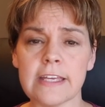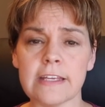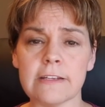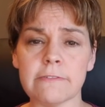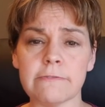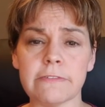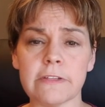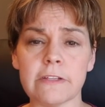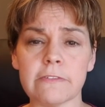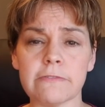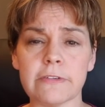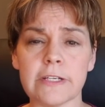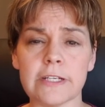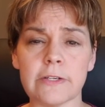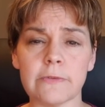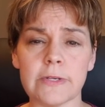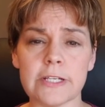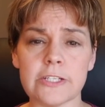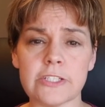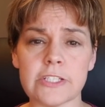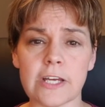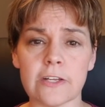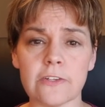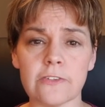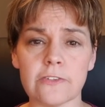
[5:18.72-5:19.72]
feel free to
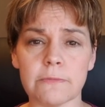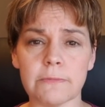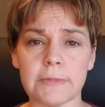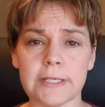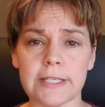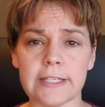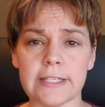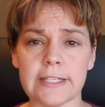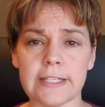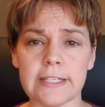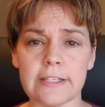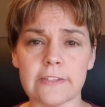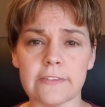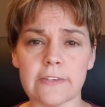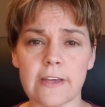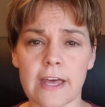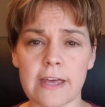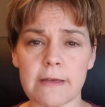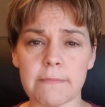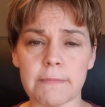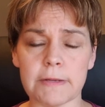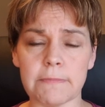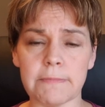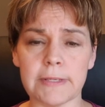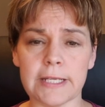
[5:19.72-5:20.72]
reach out to me at any
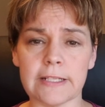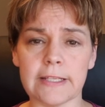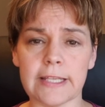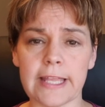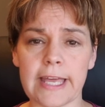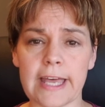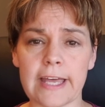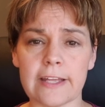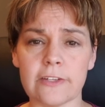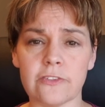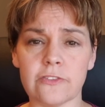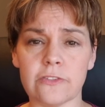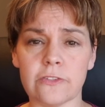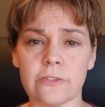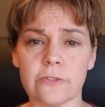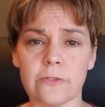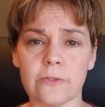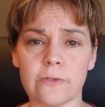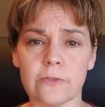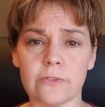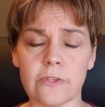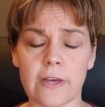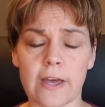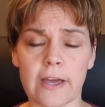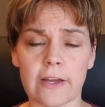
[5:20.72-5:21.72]
time. I'd be glad
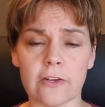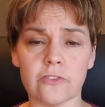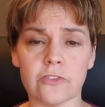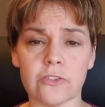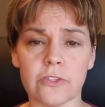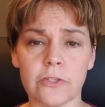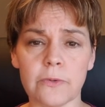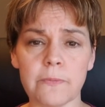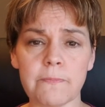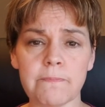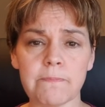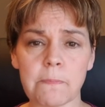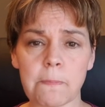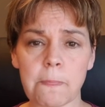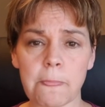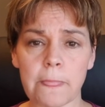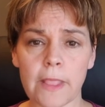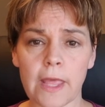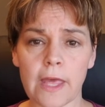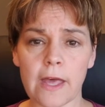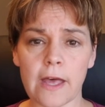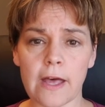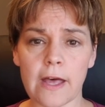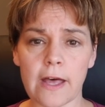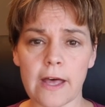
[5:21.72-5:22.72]
to talk to you.
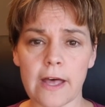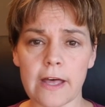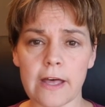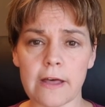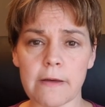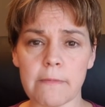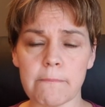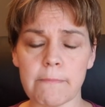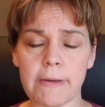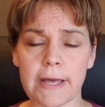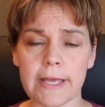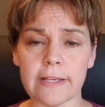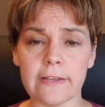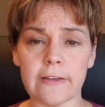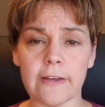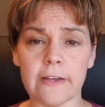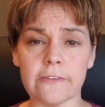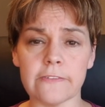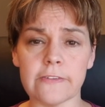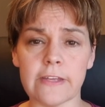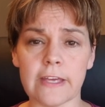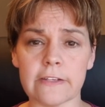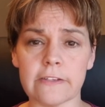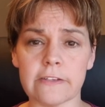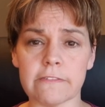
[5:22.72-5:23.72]
My
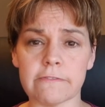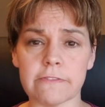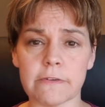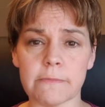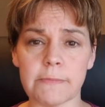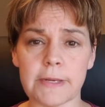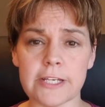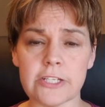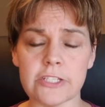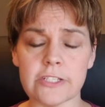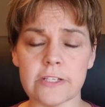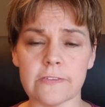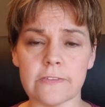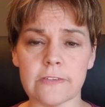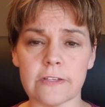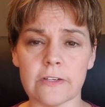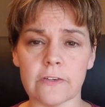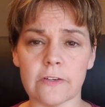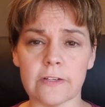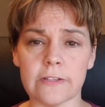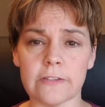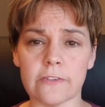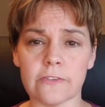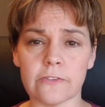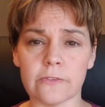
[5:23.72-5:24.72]
contact information is
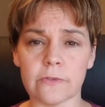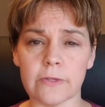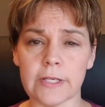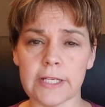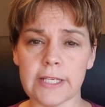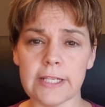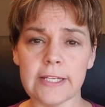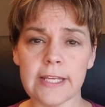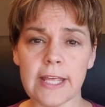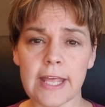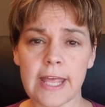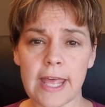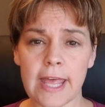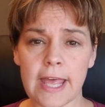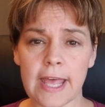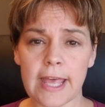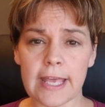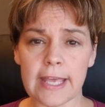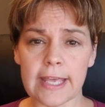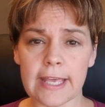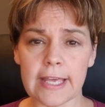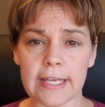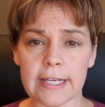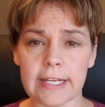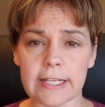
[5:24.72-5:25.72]
here on the screen,
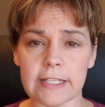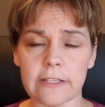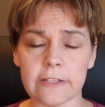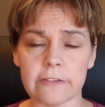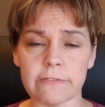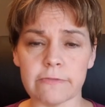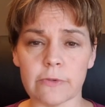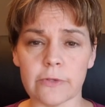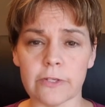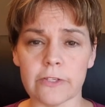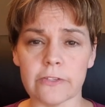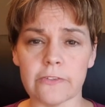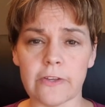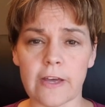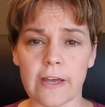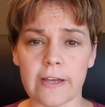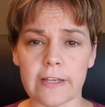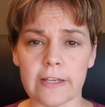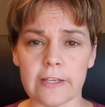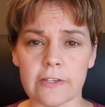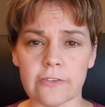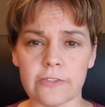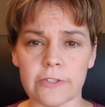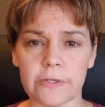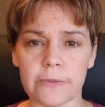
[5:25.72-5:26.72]
and I look forward to
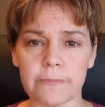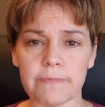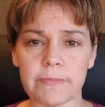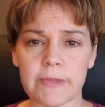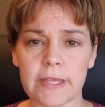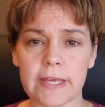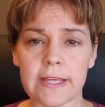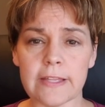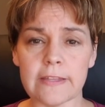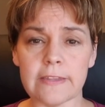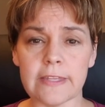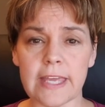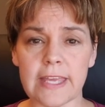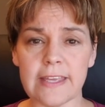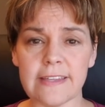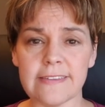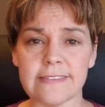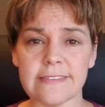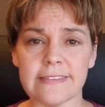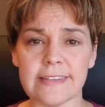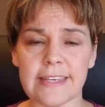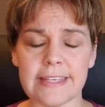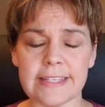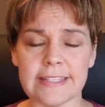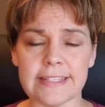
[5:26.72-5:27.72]
talking to you.
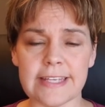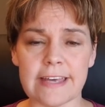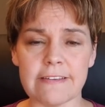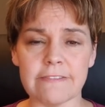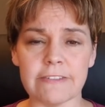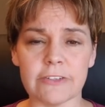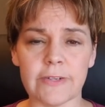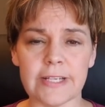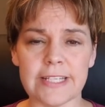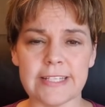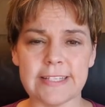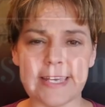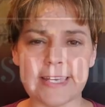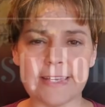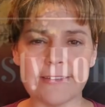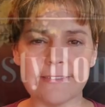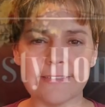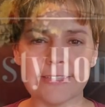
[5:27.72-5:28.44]
Thanks, and have a great day.